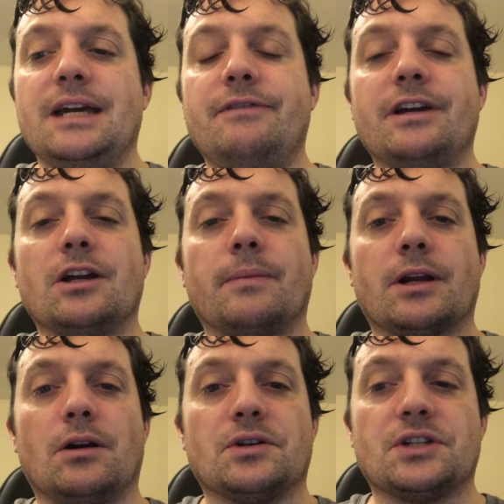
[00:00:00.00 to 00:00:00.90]
If
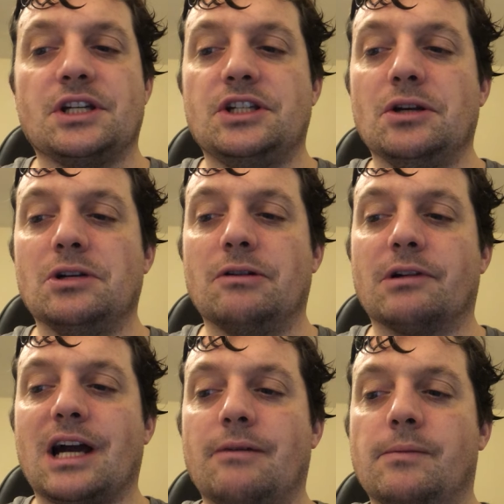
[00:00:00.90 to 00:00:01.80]
economic loss is usually
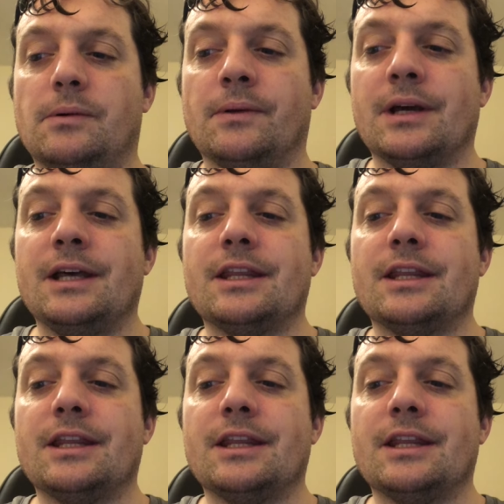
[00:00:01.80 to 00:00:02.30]
recoverable,